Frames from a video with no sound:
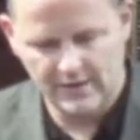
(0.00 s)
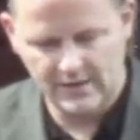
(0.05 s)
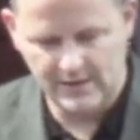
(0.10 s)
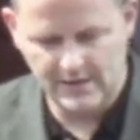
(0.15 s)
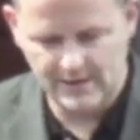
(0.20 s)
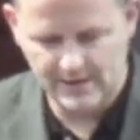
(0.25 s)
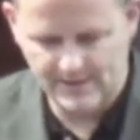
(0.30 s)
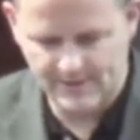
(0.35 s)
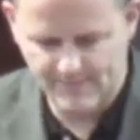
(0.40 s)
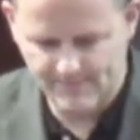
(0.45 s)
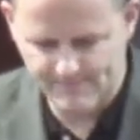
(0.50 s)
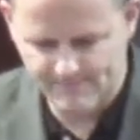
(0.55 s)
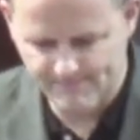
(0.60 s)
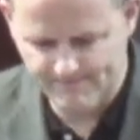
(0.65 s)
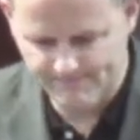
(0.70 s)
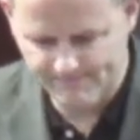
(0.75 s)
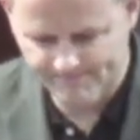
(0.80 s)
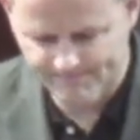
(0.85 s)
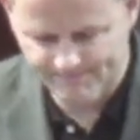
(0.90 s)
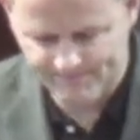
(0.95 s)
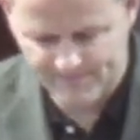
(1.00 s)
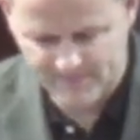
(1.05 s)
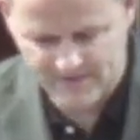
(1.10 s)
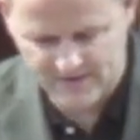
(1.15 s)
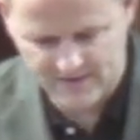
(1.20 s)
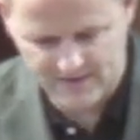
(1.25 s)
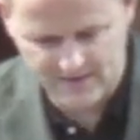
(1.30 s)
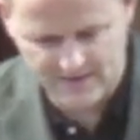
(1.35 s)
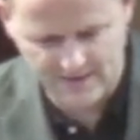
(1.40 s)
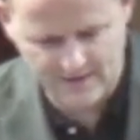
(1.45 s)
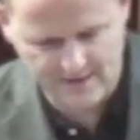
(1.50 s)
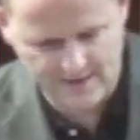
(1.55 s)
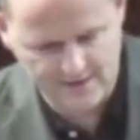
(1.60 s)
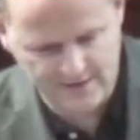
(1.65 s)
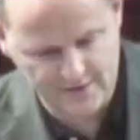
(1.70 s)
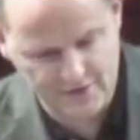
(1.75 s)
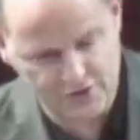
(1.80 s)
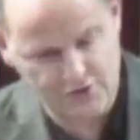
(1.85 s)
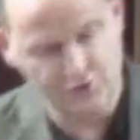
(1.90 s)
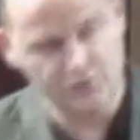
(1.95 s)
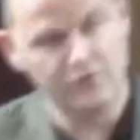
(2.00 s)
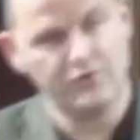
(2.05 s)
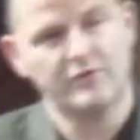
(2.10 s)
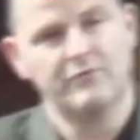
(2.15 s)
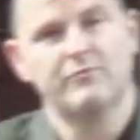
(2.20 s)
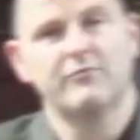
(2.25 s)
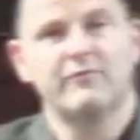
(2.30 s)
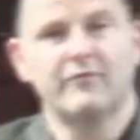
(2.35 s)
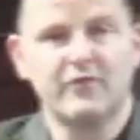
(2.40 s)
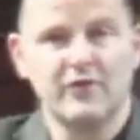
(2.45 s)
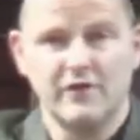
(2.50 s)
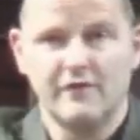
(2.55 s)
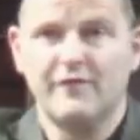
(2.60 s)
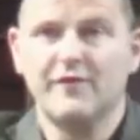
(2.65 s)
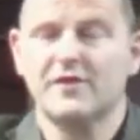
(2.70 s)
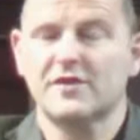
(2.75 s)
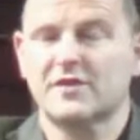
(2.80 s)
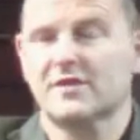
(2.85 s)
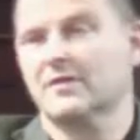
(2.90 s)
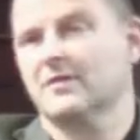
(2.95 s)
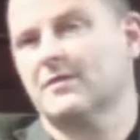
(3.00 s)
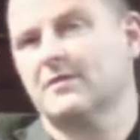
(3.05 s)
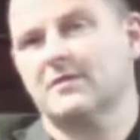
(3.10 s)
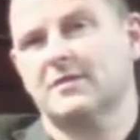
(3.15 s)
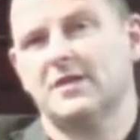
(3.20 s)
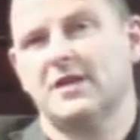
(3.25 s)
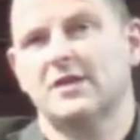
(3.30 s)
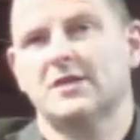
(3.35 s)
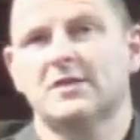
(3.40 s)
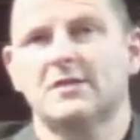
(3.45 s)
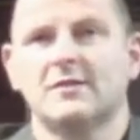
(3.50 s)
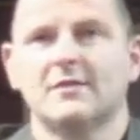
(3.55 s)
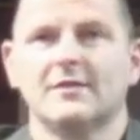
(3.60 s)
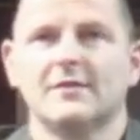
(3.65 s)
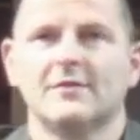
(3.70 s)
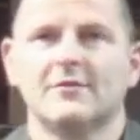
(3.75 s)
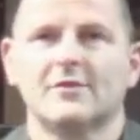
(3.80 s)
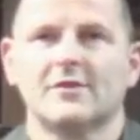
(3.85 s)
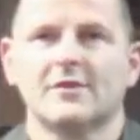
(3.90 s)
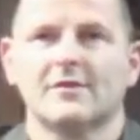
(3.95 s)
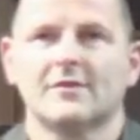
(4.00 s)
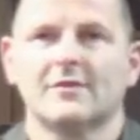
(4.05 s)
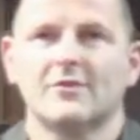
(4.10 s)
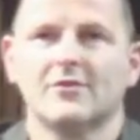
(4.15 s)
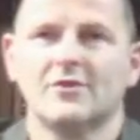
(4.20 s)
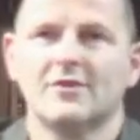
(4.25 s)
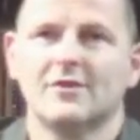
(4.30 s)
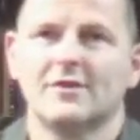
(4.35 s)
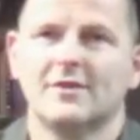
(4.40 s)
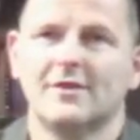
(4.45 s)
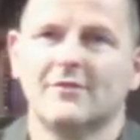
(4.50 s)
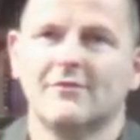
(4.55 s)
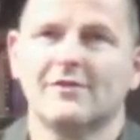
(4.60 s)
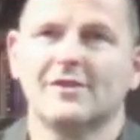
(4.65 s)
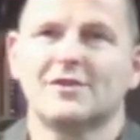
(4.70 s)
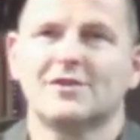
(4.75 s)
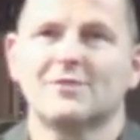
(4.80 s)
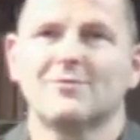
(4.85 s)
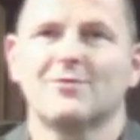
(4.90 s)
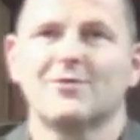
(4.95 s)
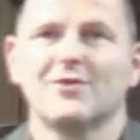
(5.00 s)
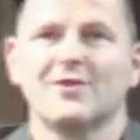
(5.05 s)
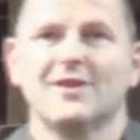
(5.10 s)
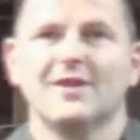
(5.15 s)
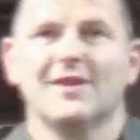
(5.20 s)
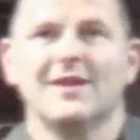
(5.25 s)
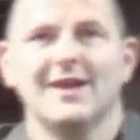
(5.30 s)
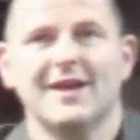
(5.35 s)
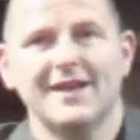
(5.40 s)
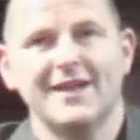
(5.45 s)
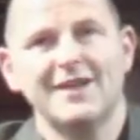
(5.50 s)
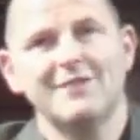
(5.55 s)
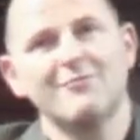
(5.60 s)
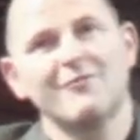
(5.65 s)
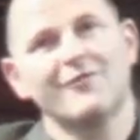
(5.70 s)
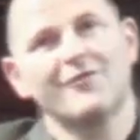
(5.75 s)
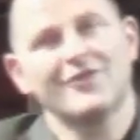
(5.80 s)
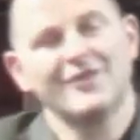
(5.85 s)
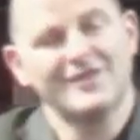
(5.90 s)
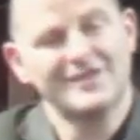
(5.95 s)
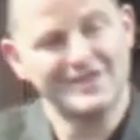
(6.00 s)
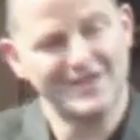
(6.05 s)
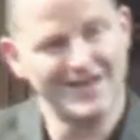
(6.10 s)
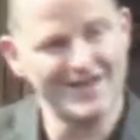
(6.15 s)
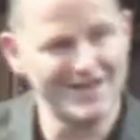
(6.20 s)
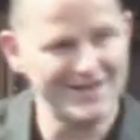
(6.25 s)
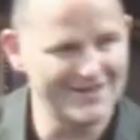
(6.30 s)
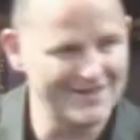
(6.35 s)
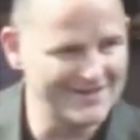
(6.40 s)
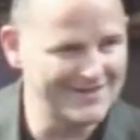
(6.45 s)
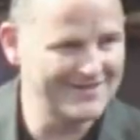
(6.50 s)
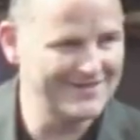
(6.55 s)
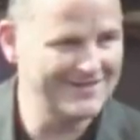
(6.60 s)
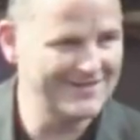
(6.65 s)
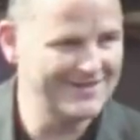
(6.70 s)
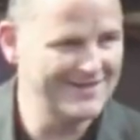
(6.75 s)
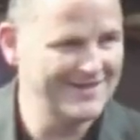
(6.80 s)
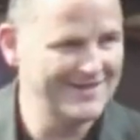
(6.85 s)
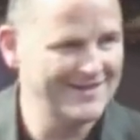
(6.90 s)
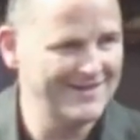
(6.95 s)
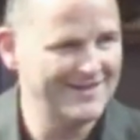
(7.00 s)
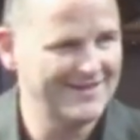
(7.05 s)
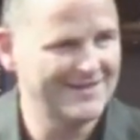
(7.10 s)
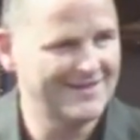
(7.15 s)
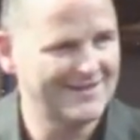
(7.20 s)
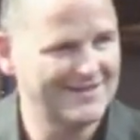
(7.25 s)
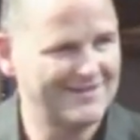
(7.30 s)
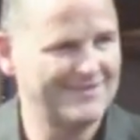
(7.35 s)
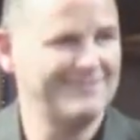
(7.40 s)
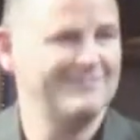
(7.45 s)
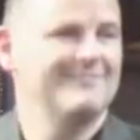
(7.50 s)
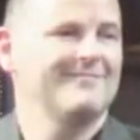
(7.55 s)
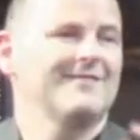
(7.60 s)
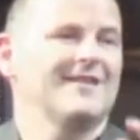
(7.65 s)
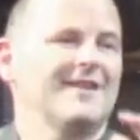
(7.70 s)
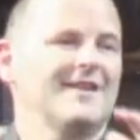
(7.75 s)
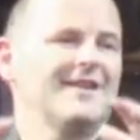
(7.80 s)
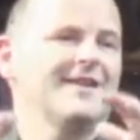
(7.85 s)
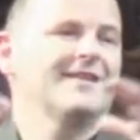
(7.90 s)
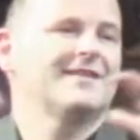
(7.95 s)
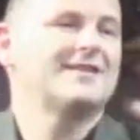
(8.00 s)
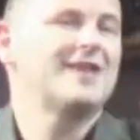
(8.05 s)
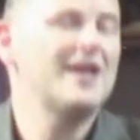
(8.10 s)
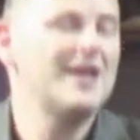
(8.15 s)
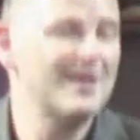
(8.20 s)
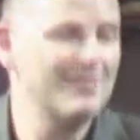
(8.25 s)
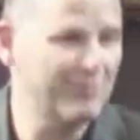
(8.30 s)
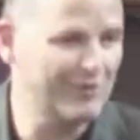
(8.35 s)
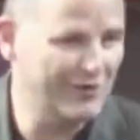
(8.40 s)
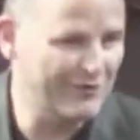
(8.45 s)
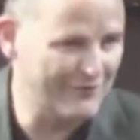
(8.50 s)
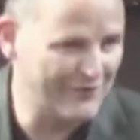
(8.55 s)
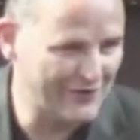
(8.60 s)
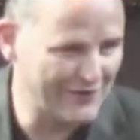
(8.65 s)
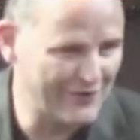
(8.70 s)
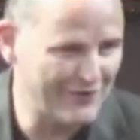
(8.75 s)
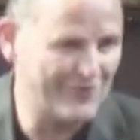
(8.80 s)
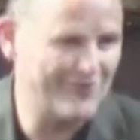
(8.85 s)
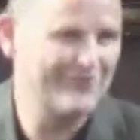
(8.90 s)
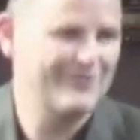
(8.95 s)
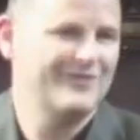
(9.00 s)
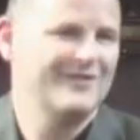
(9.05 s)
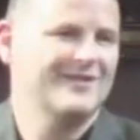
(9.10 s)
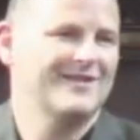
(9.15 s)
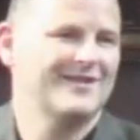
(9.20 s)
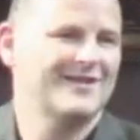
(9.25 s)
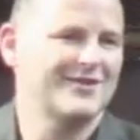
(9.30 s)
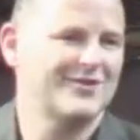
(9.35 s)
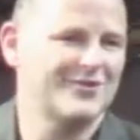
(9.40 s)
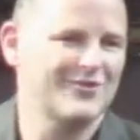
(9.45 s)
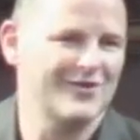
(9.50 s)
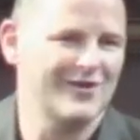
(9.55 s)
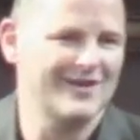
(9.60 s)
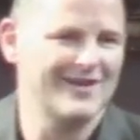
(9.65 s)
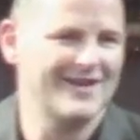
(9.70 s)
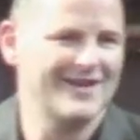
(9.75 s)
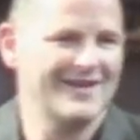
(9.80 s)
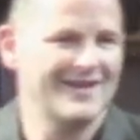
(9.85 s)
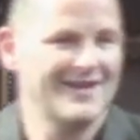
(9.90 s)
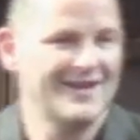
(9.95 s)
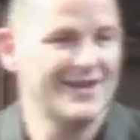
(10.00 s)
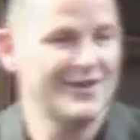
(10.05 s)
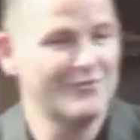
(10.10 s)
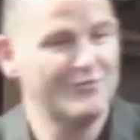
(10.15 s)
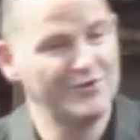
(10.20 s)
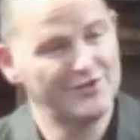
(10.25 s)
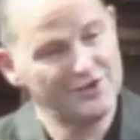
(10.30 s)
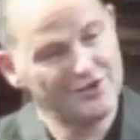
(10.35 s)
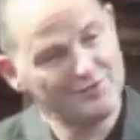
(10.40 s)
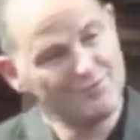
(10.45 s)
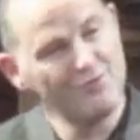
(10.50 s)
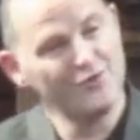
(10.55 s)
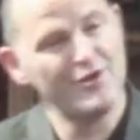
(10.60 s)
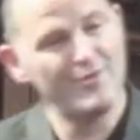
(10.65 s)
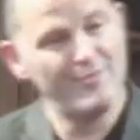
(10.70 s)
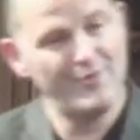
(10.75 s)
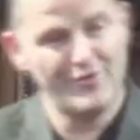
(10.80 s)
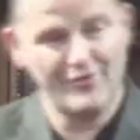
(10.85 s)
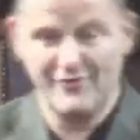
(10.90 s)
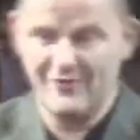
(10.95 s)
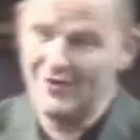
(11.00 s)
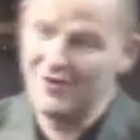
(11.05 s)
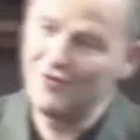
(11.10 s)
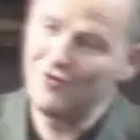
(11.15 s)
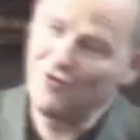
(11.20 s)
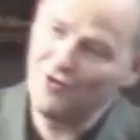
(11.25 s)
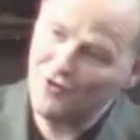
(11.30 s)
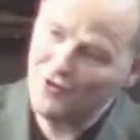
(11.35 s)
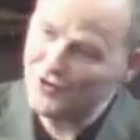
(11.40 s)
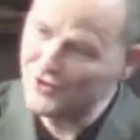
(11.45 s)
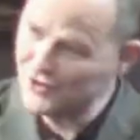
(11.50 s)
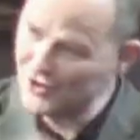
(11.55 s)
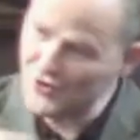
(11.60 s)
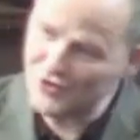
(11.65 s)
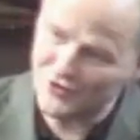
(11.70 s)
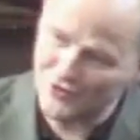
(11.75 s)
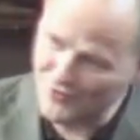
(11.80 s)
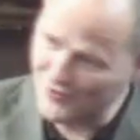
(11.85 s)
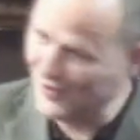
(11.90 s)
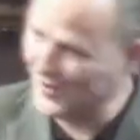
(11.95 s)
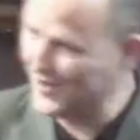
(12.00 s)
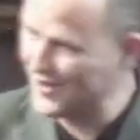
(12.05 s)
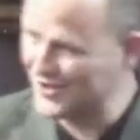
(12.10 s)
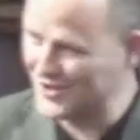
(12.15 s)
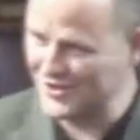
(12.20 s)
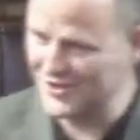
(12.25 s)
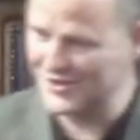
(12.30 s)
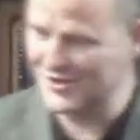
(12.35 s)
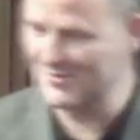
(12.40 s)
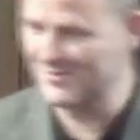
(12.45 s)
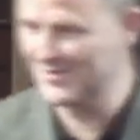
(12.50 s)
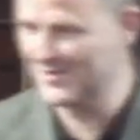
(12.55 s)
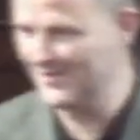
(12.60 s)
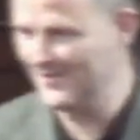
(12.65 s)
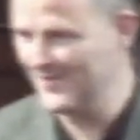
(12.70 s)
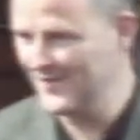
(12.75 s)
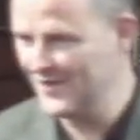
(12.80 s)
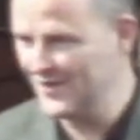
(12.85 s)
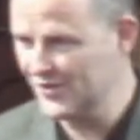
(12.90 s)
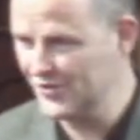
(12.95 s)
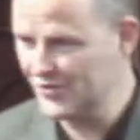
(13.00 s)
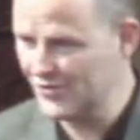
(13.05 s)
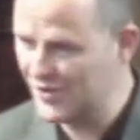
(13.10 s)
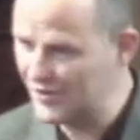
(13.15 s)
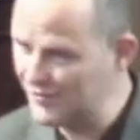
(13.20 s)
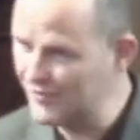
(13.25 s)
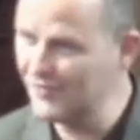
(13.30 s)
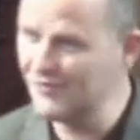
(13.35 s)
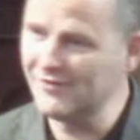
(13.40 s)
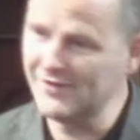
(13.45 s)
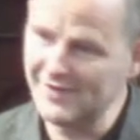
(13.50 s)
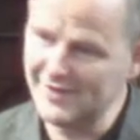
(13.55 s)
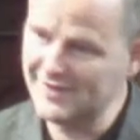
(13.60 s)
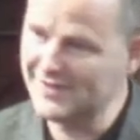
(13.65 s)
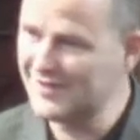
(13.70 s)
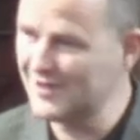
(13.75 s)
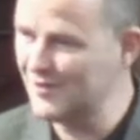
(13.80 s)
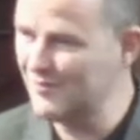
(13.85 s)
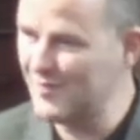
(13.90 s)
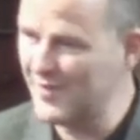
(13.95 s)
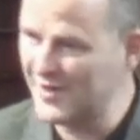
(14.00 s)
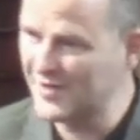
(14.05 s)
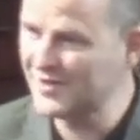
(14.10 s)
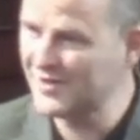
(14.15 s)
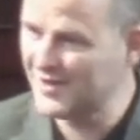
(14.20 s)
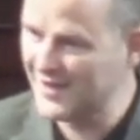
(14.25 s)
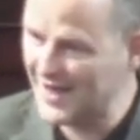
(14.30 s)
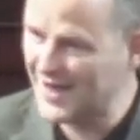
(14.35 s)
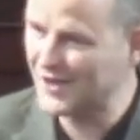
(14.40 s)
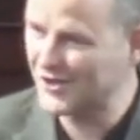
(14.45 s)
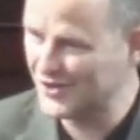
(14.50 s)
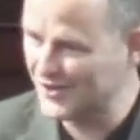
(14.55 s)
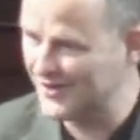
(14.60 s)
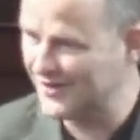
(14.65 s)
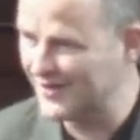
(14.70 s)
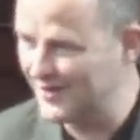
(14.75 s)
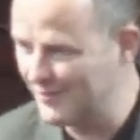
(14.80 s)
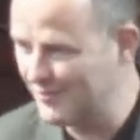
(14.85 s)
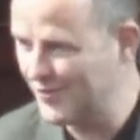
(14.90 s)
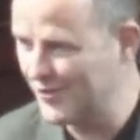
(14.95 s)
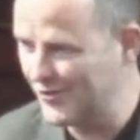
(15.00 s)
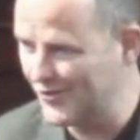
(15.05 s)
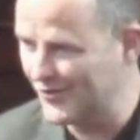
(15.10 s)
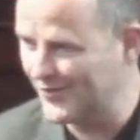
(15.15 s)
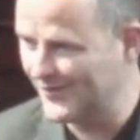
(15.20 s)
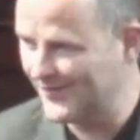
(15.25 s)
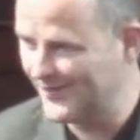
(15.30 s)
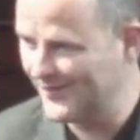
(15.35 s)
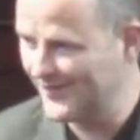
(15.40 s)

And so that we've got the first section that look at God and our relationship with God. And then we've got the second table of the law, if you can call it that, which is more about our horizontal relationships. So how you relate to the person next to you in the pew,